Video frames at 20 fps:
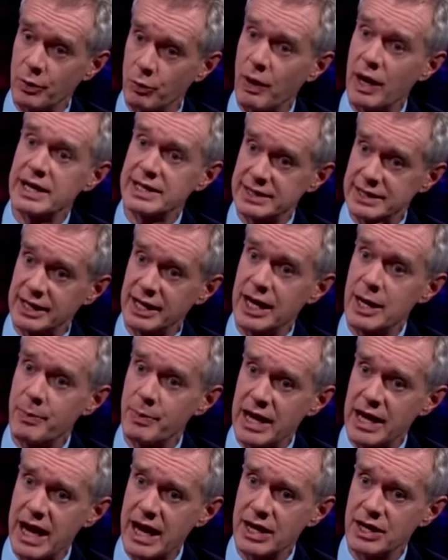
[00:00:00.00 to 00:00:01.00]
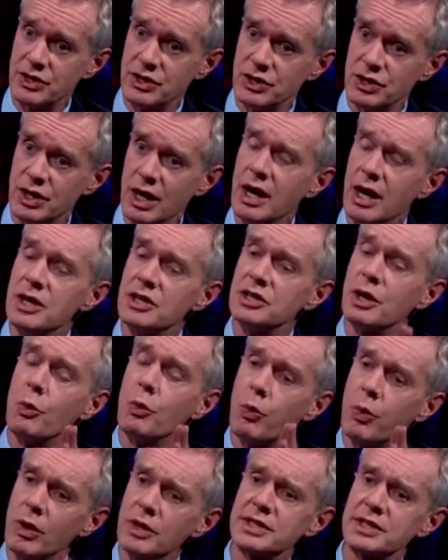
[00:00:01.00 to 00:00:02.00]
the West to keep an edge. So
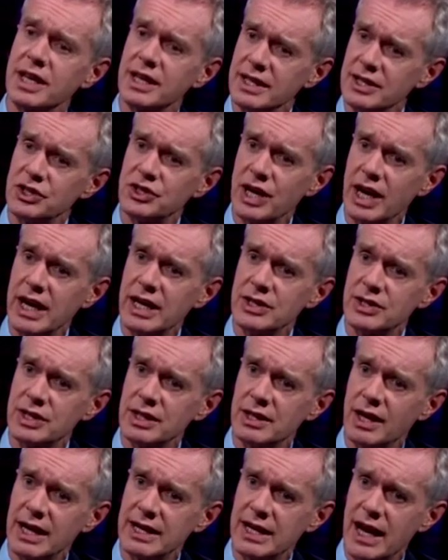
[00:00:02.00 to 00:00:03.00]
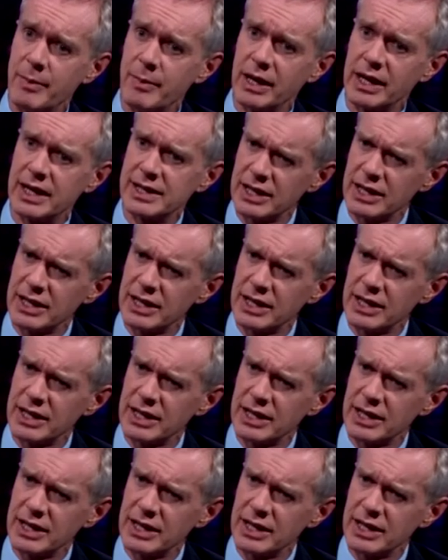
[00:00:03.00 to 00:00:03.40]
what's going to change the dynamic?